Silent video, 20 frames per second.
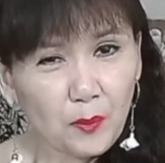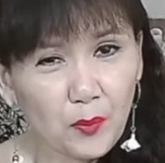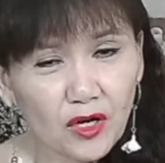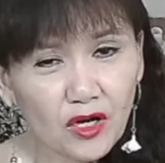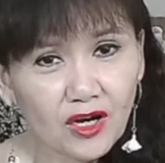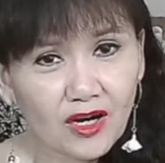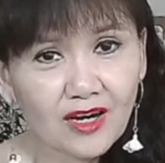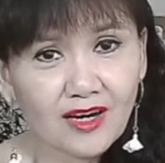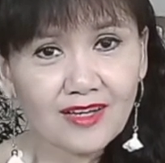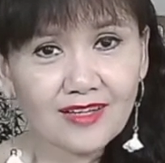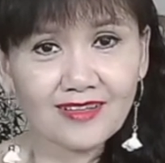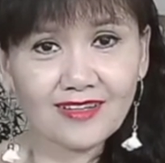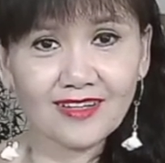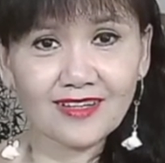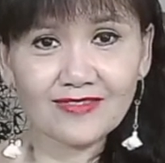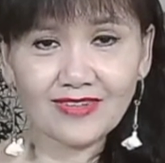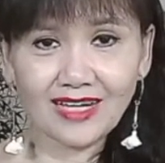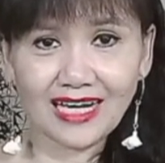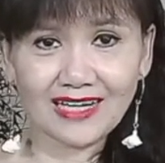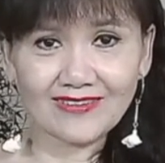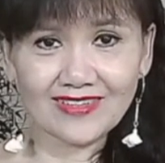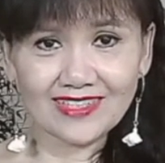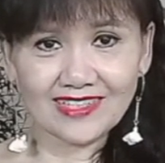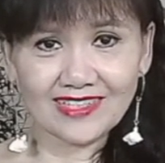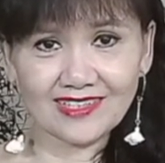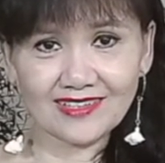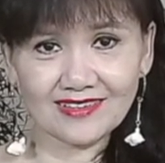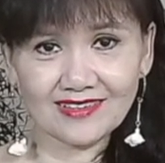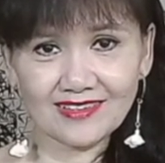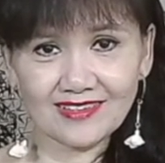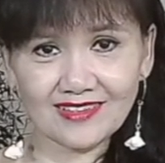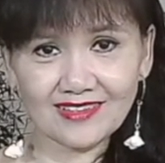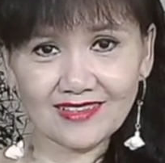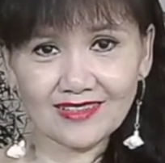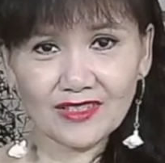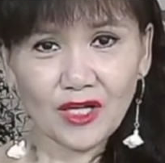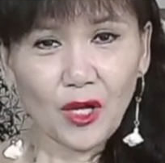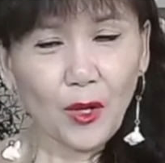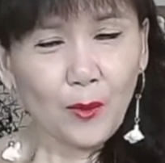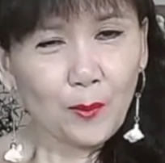part of our kidney,
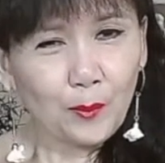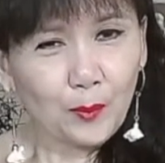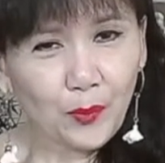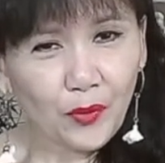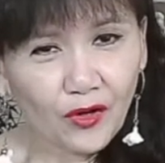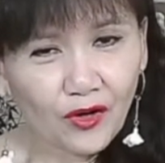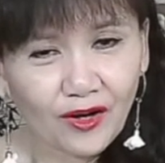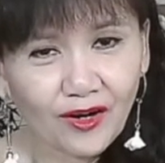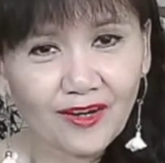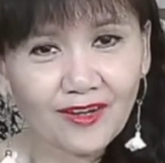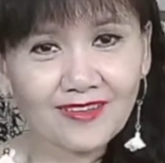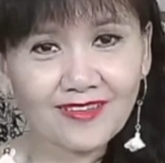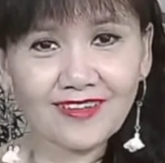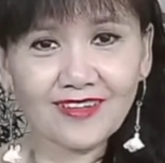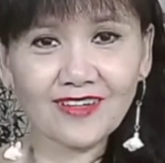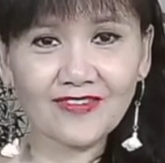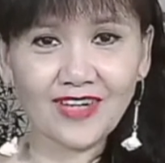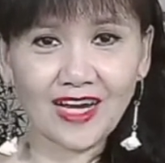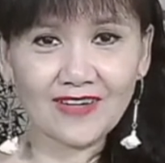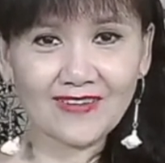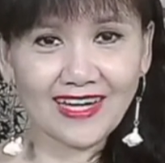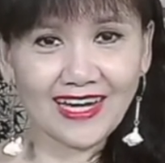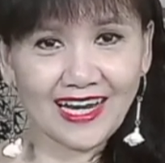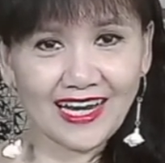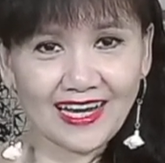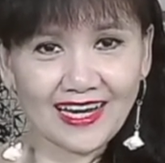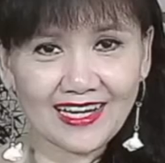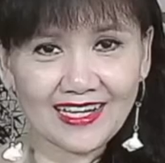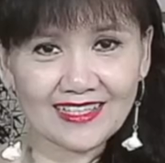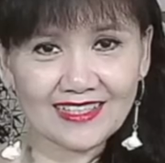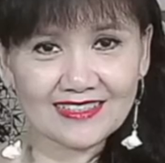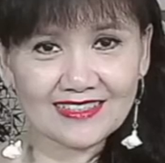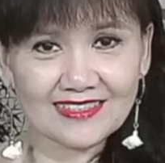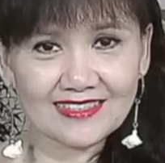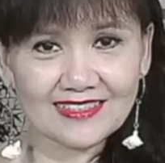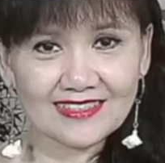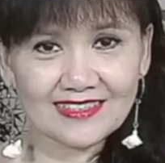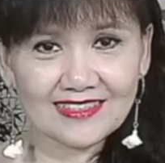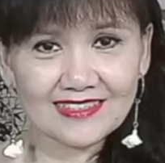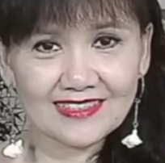part of our
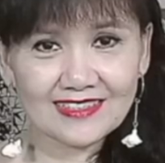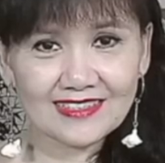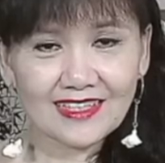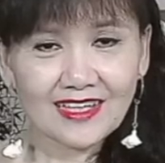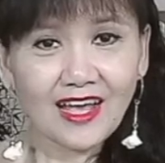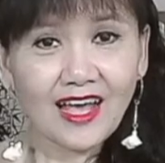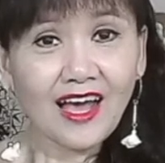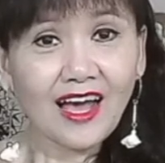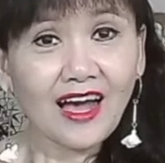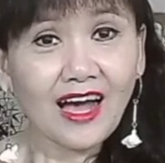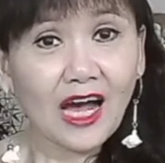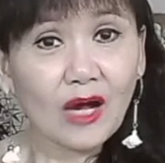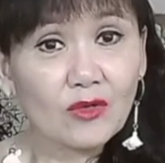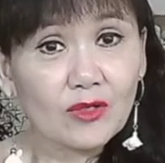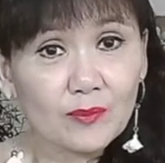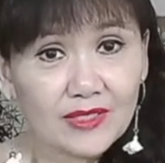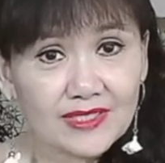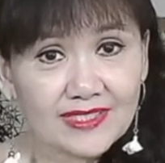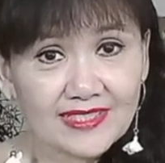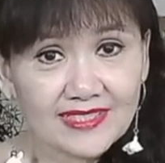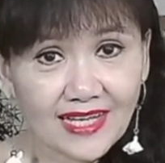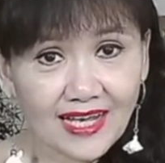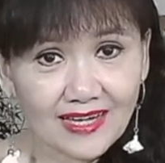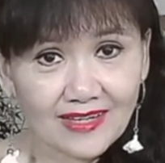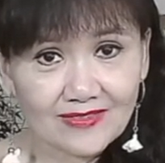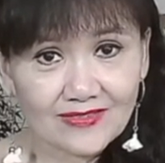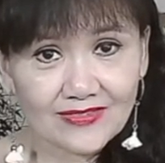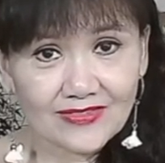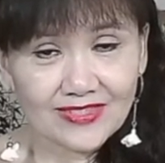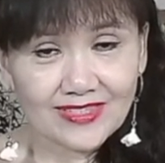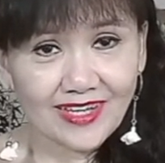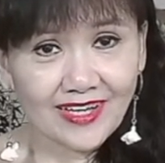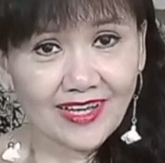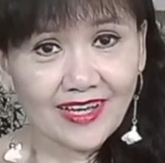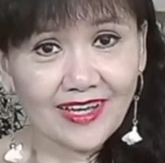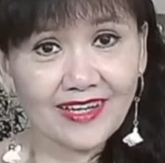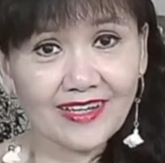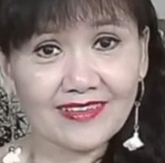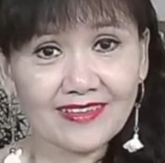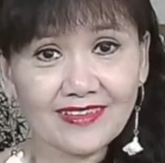eyes, our blood cells,
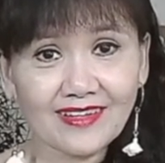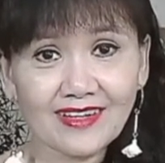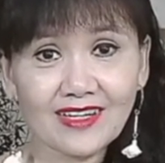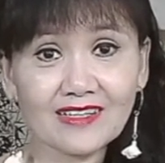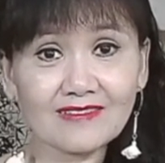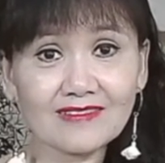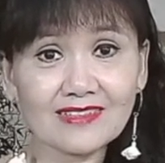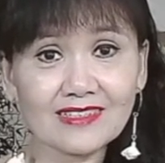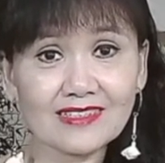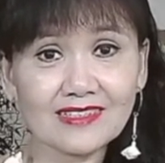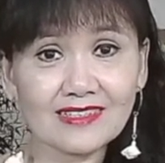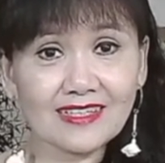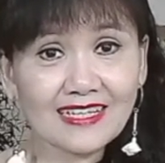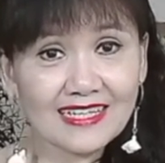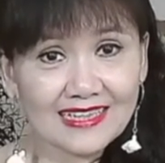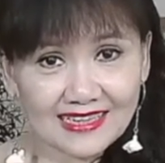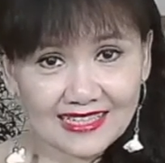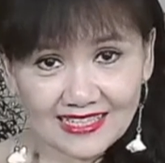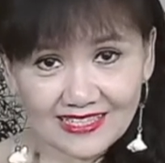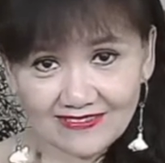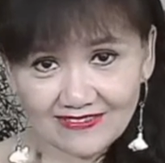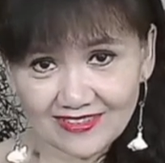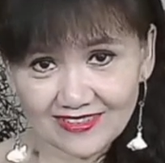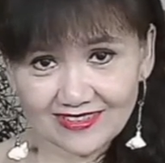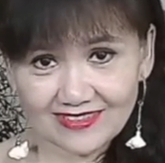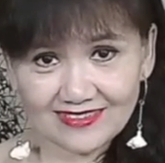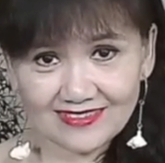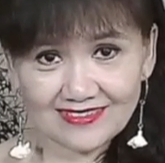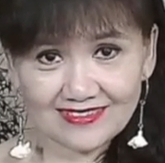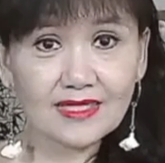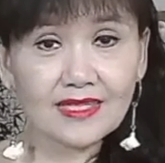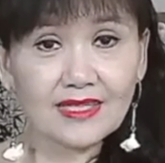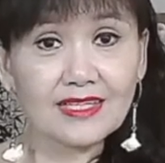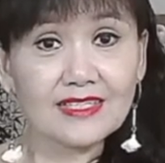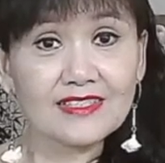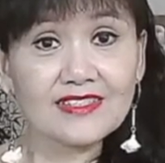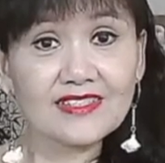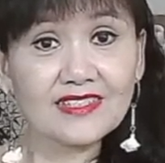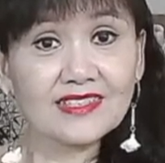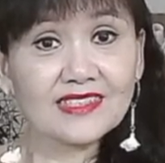and our liver.
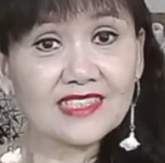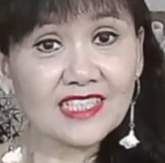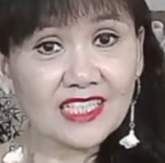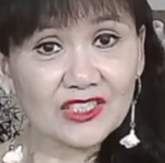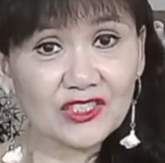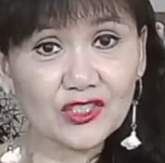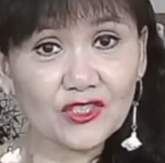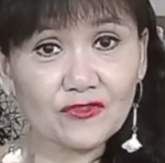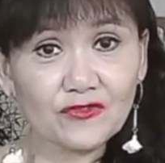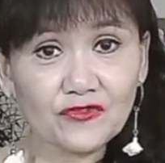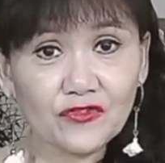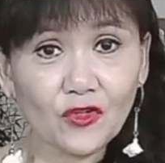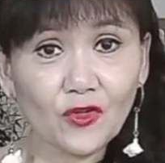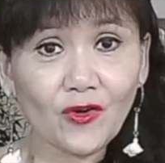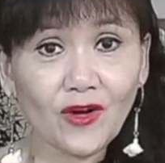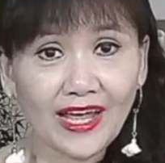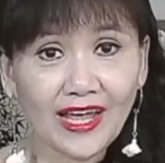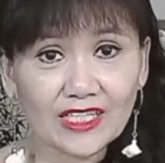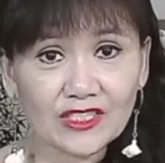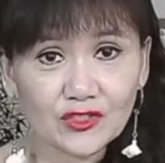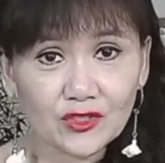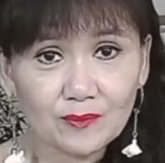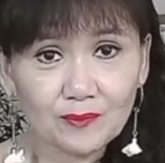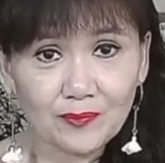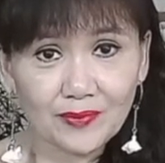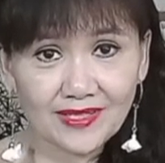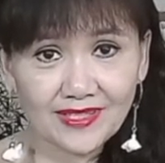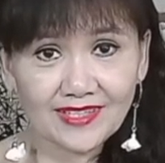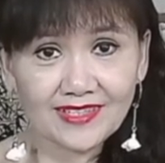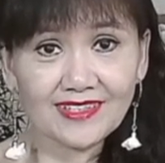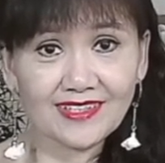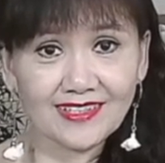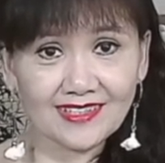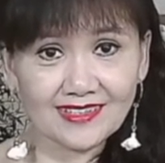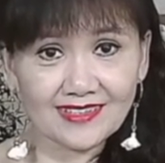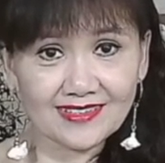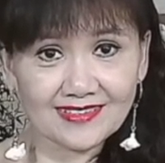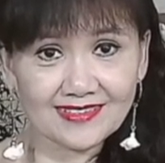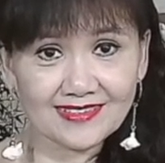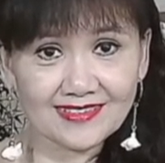Suggestion for action plan
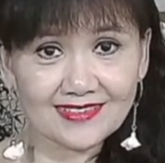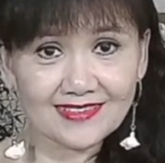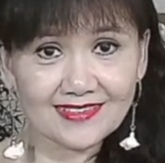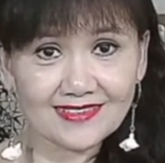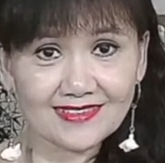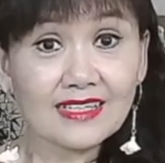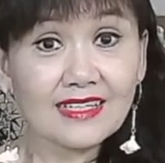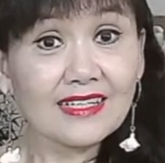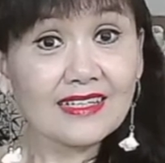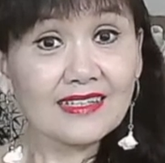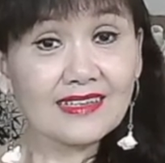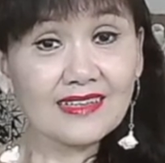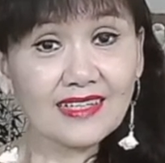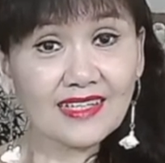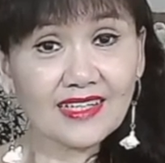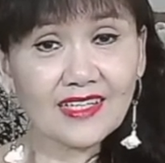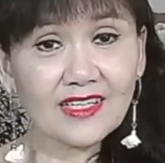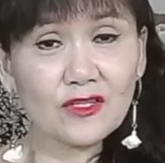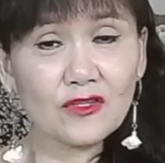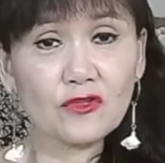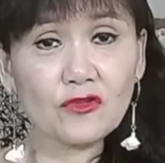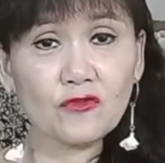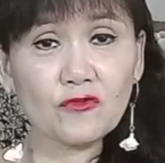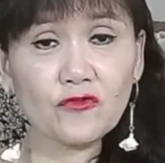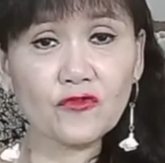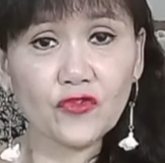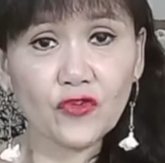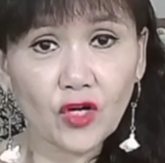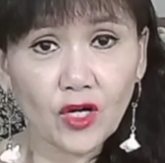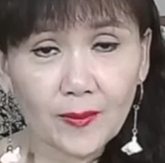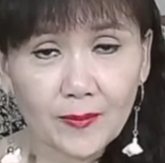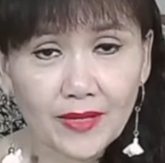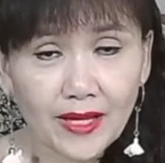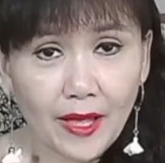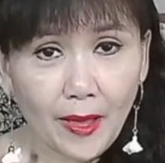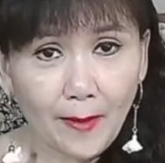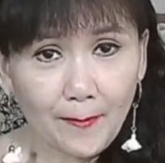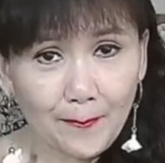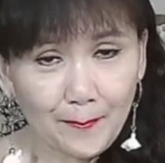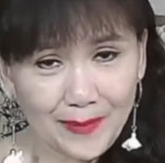is learn from
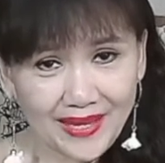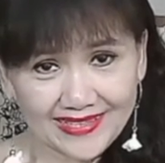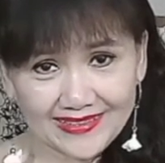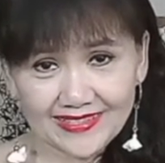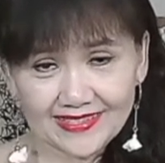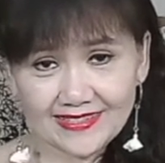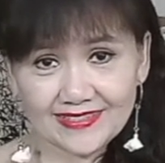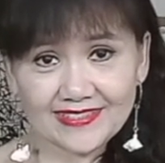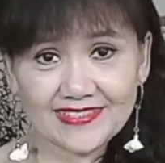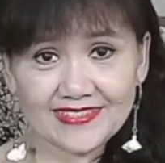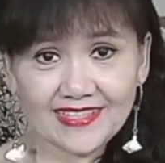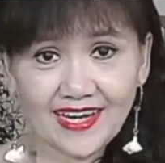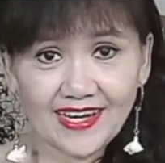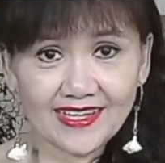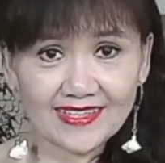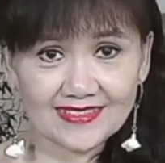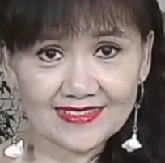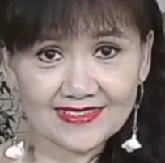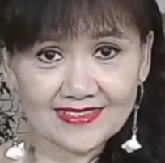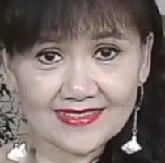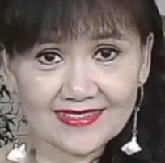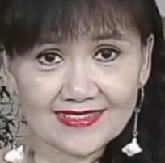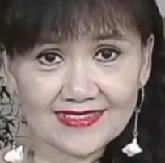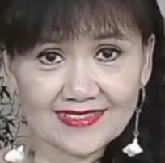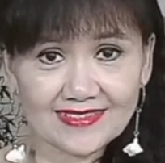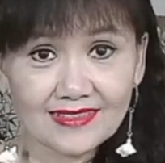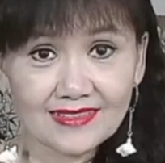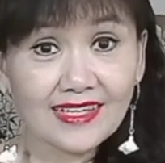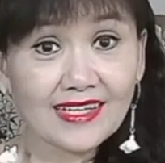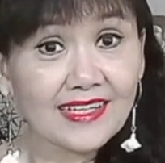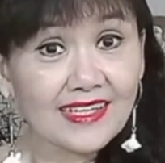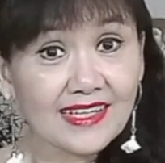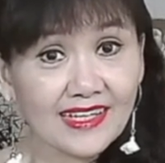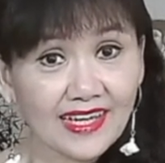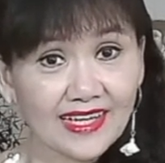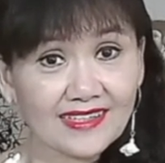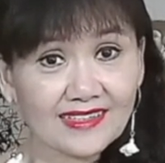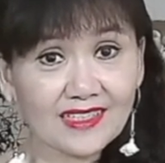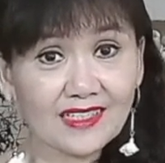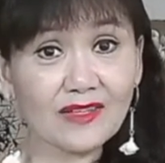medical science.
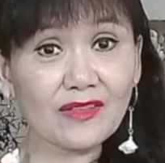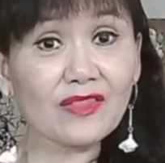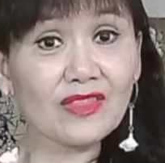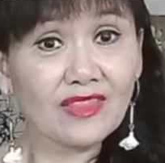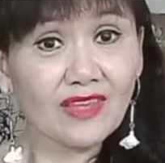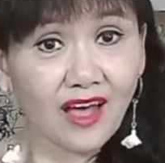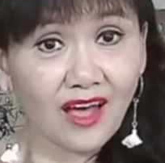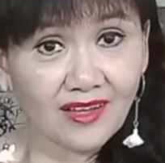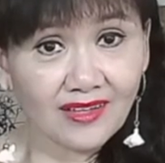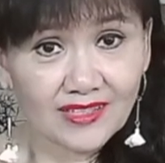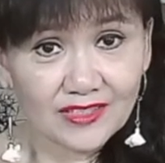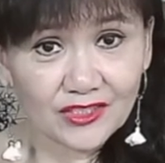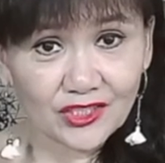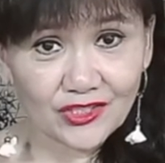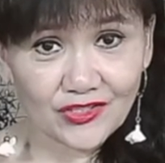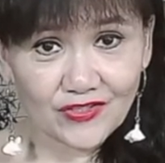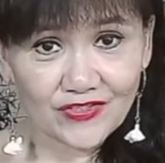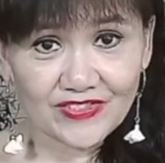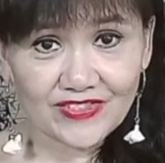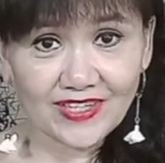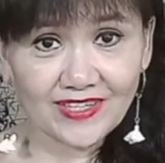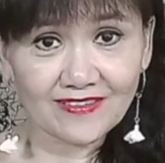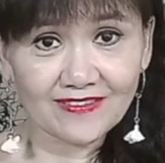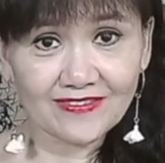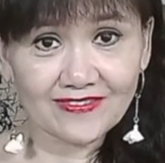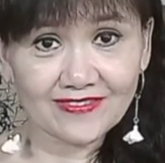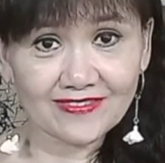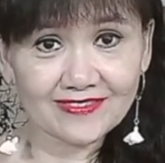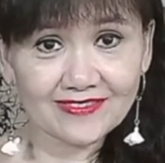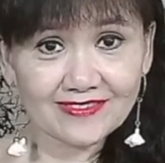Get the knowledge yourself.